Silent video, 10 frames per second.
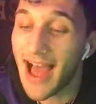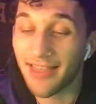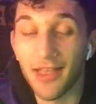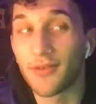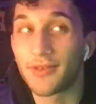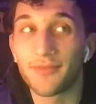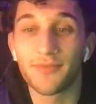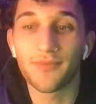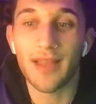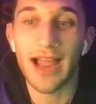I love it.
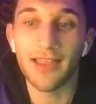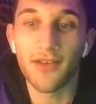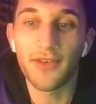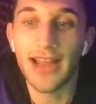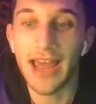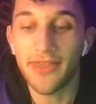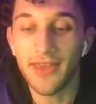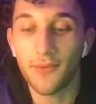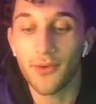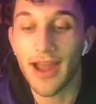I love it. I
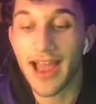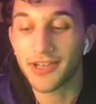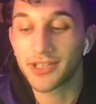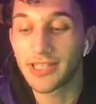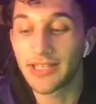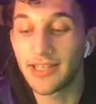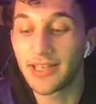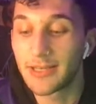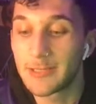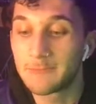think we're
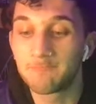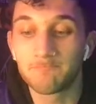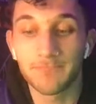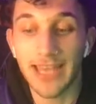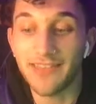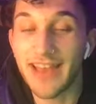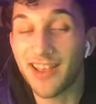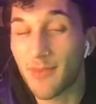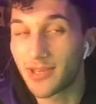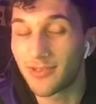actually getting that
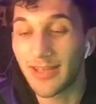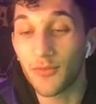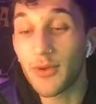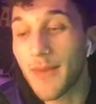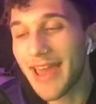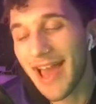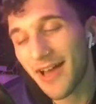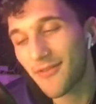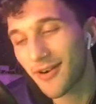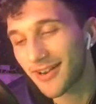special teams. We may
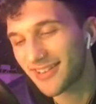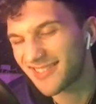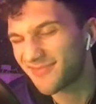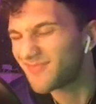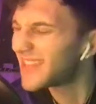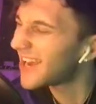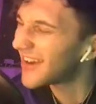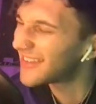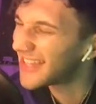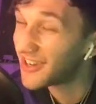have our, dare
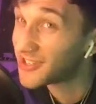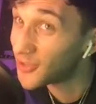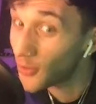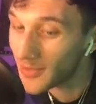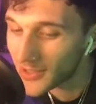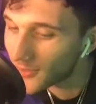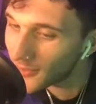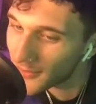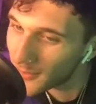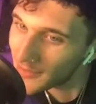I say, our Jacoby
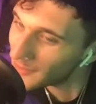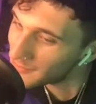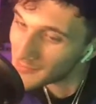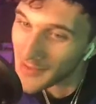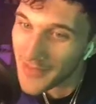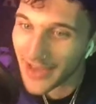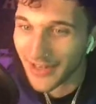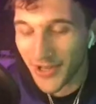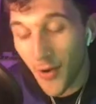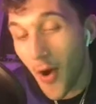Jones. I'm not
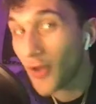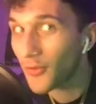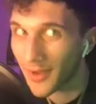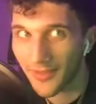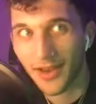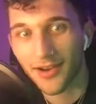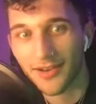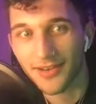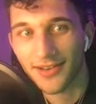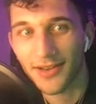going to go all the way
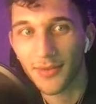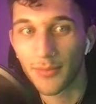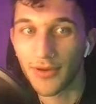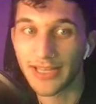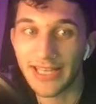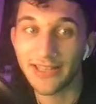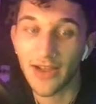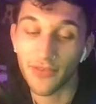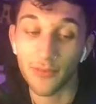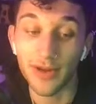there, but he
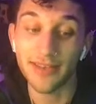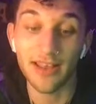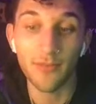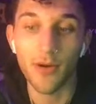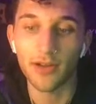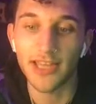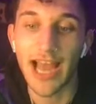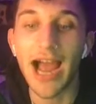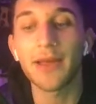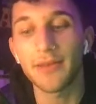definitely brings that spark
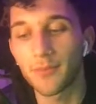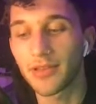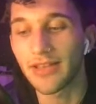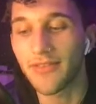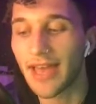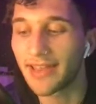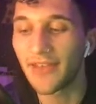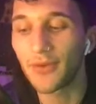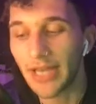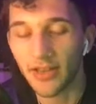that I believe that
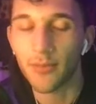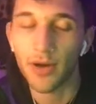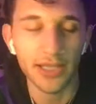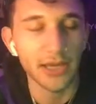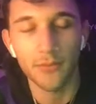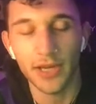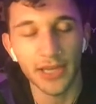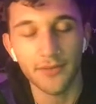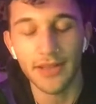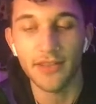if we need a spark, he can bring
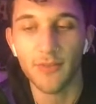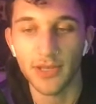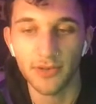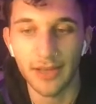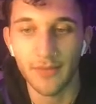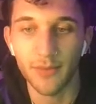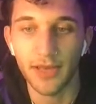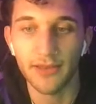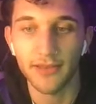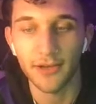it in the special teams
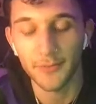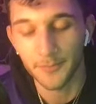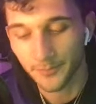play. So,